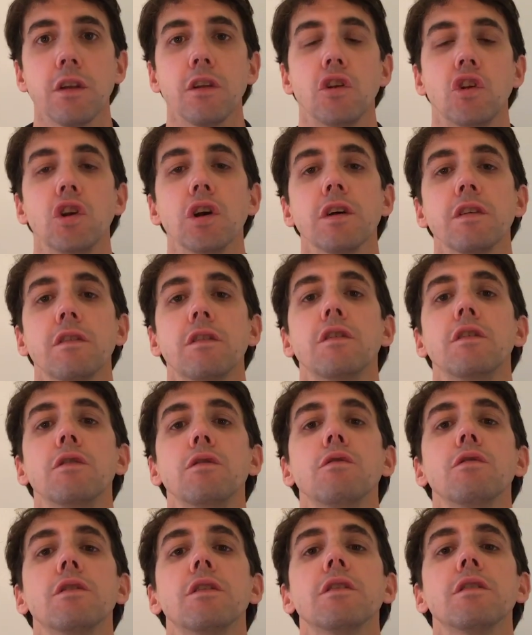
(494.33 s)
Just
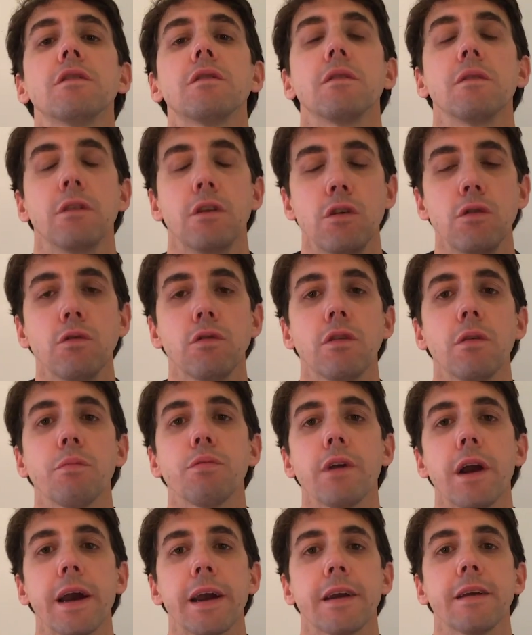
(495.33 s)
use the
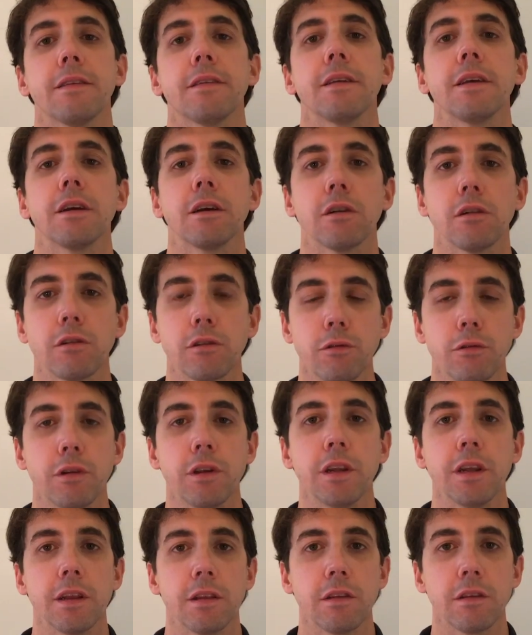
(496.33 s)
brackets
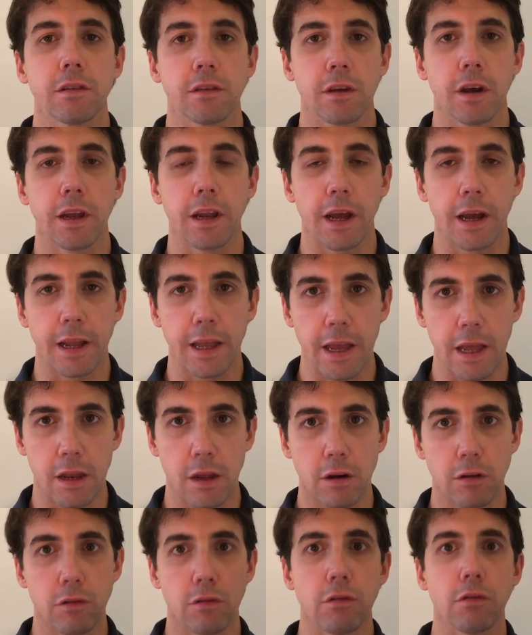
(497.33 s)
included in the site, again,
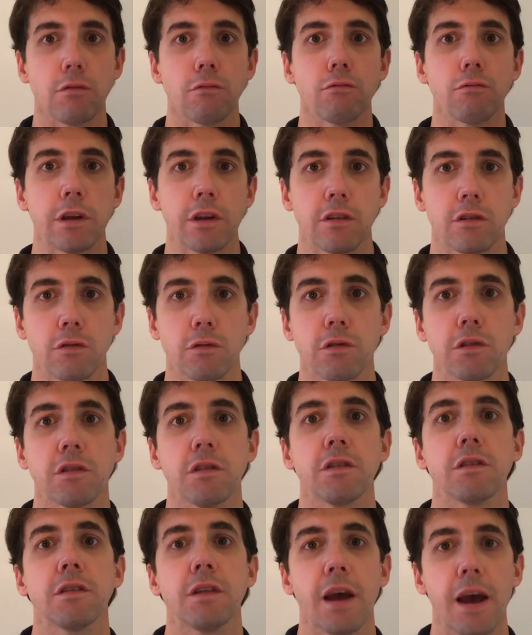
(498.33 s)
under the
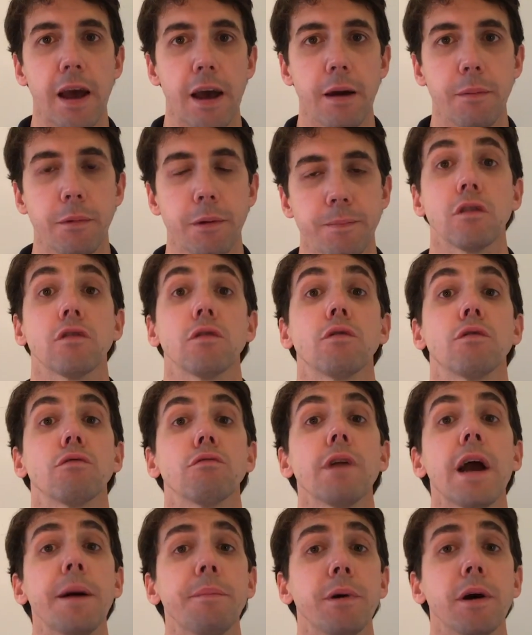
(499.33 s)
resources tab. So to
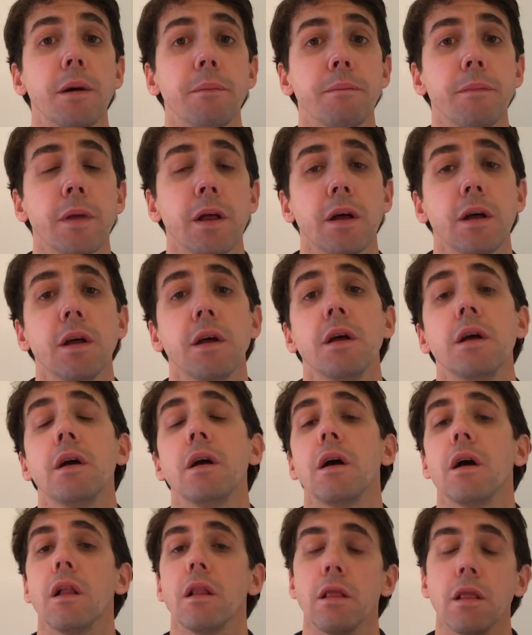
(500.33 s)
wrap up,
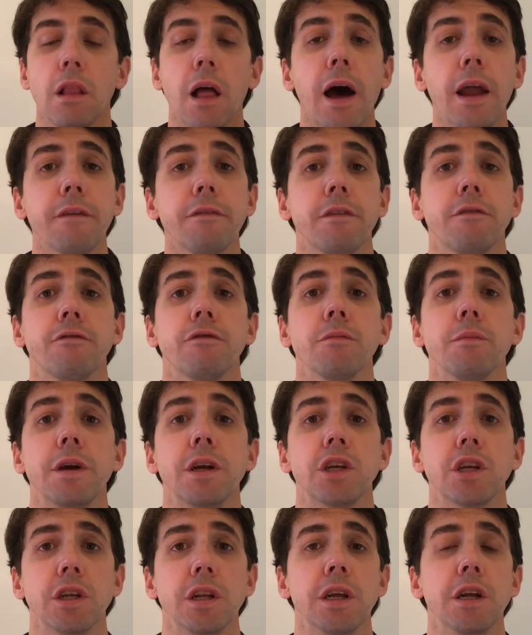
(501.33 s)
a lot of
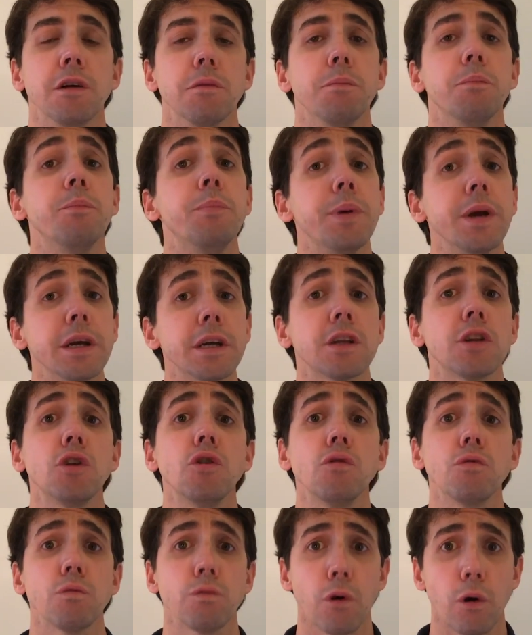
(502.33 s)
information here. Big
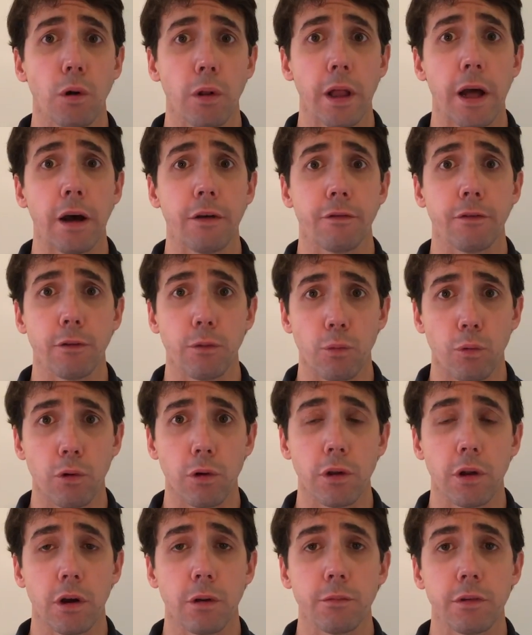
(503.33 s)
new rollout for the
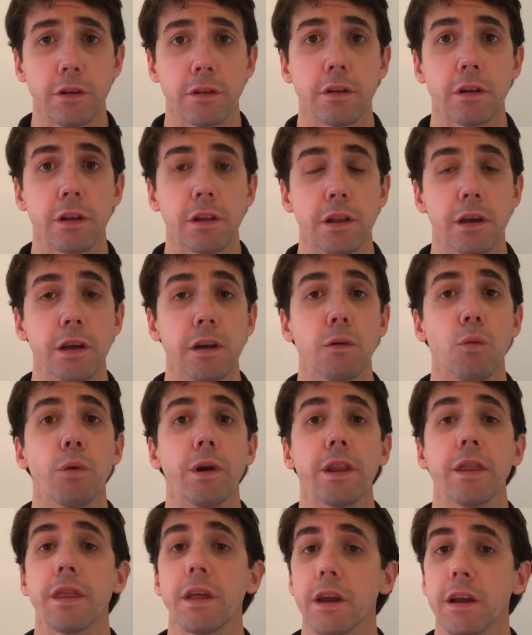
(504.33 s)
World Arm Wrestling League.
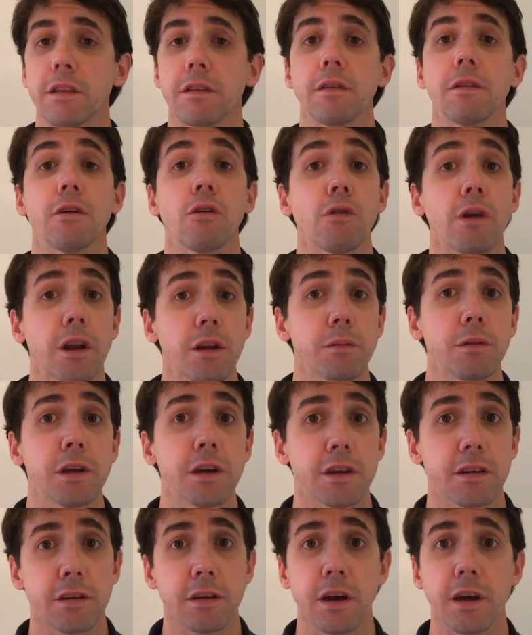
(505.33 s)
We think it's
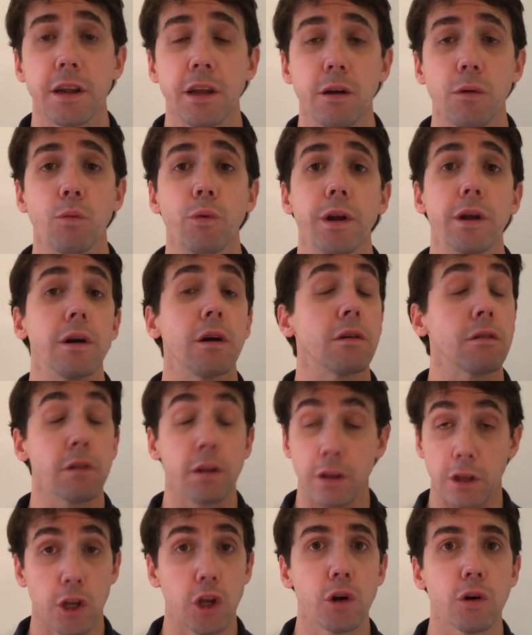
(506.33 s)
incredibly exciting. We are
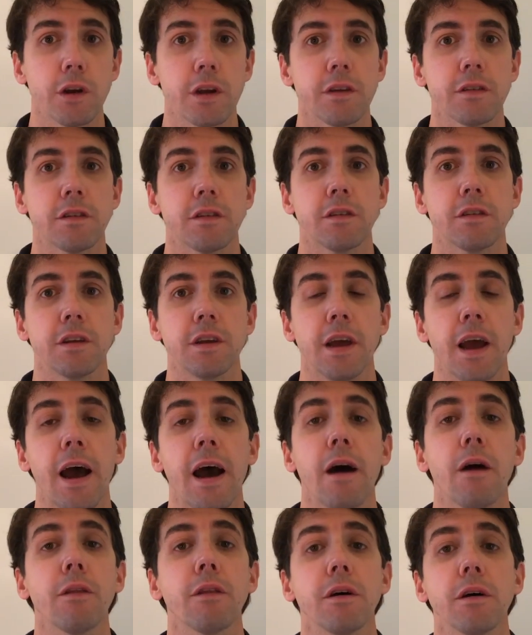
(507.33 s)
curious to see
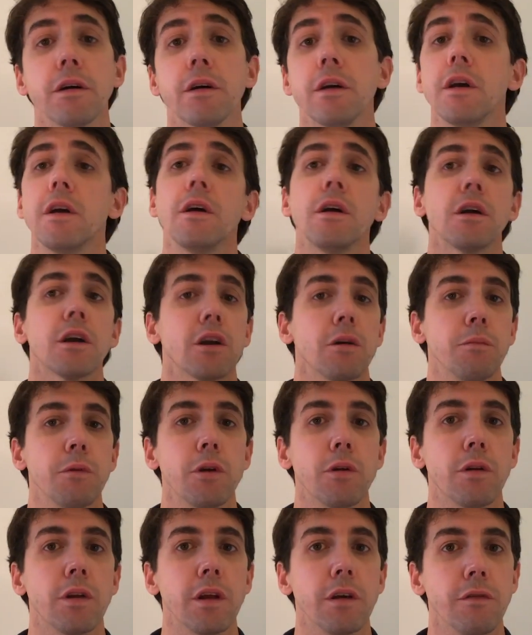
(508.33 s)
how the
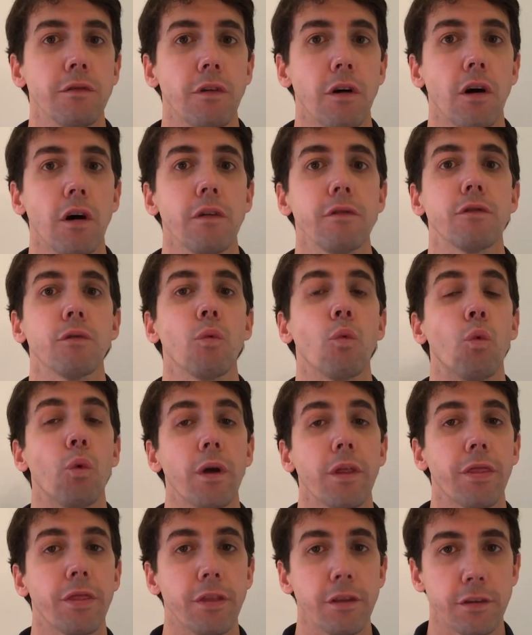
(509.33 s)
community evolves
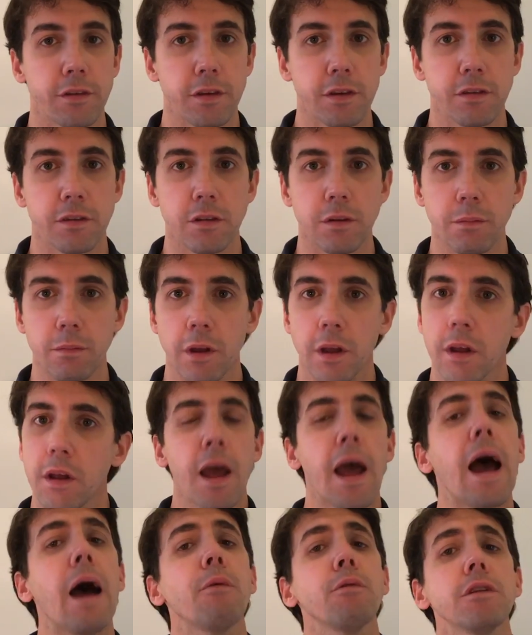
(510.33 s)
with the system.
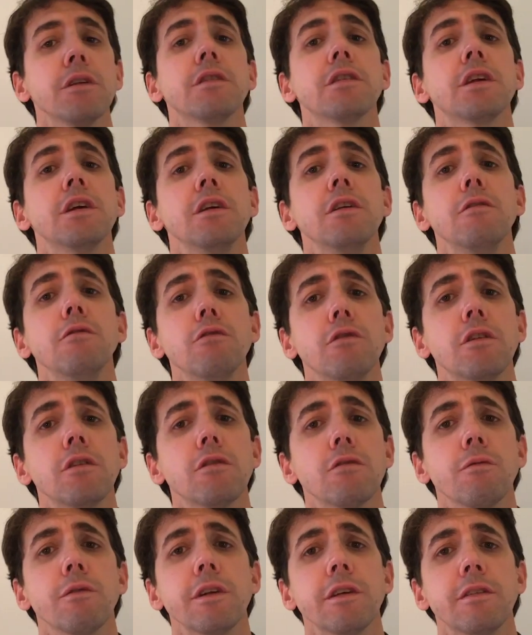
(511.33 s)
How will this get used in
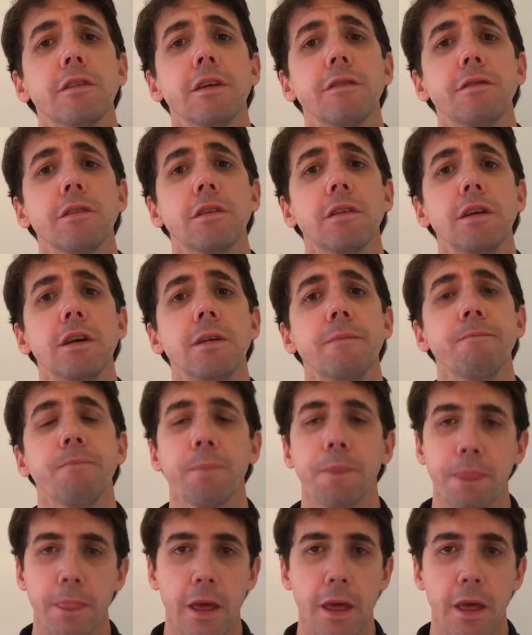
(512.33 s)
2017?